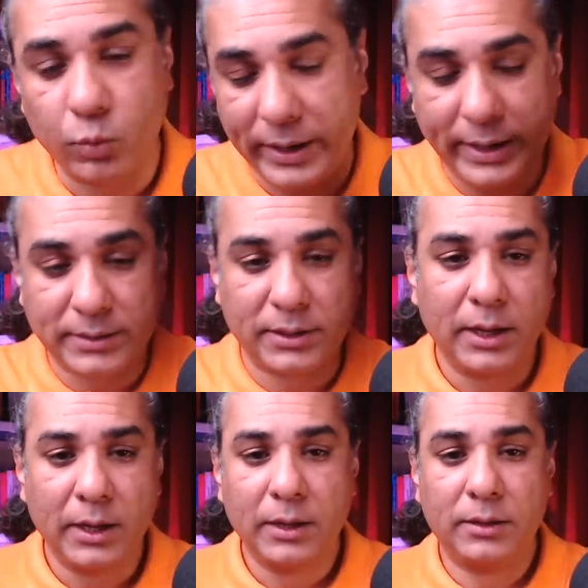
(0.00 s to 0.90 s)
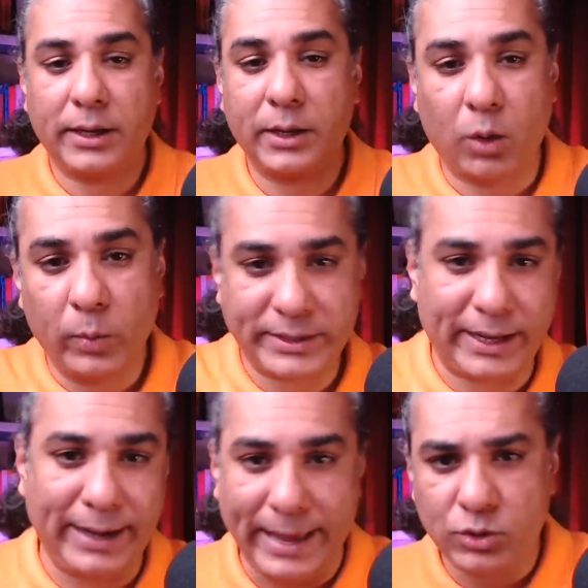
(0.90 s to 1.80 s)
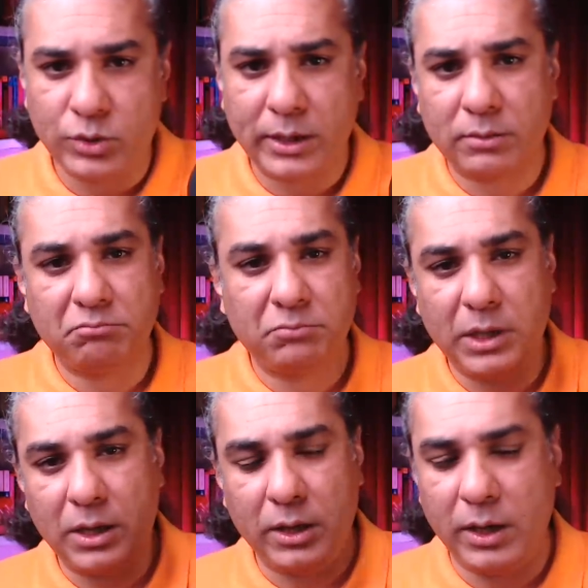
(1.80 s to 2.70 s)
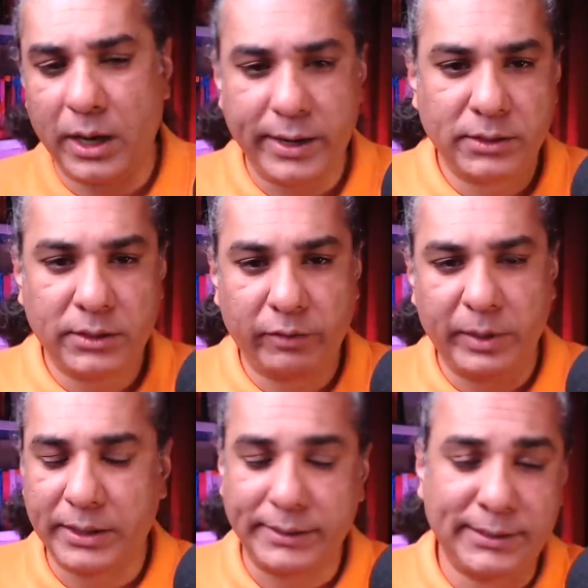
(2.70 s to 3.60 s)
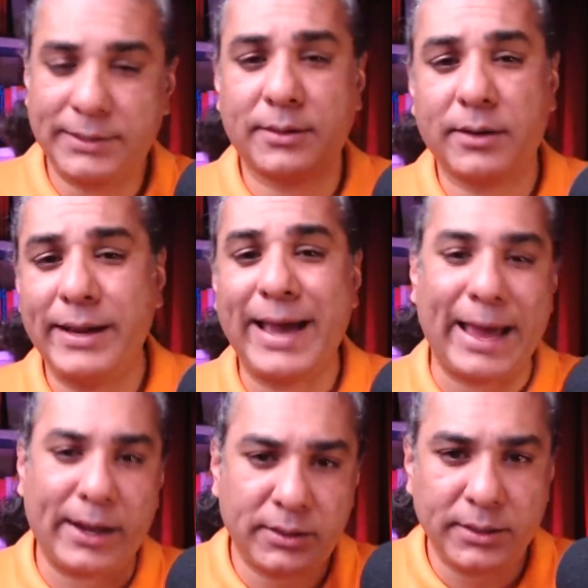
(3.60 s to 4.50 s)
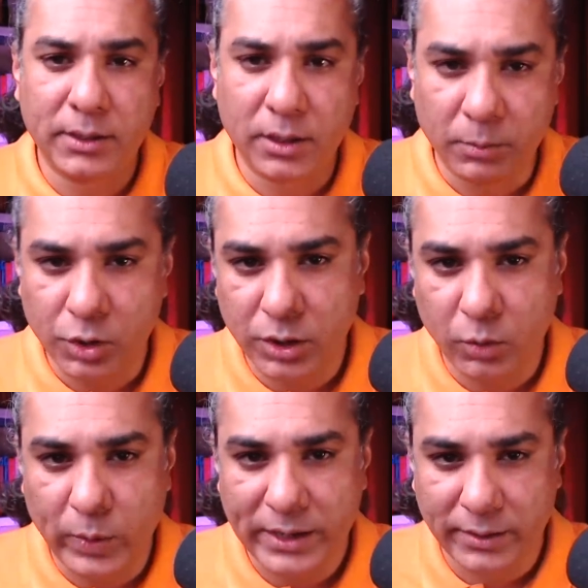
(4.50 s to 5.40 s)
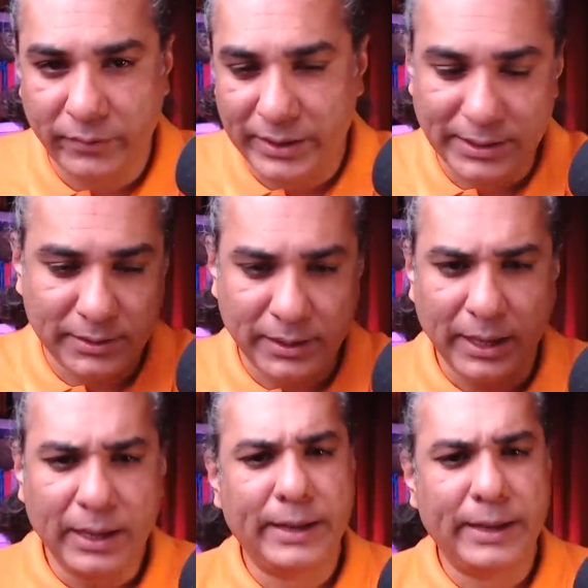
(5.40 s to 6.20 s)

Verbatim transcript: One is they can always allege that the Iranians have been consistently harassing commercial vessels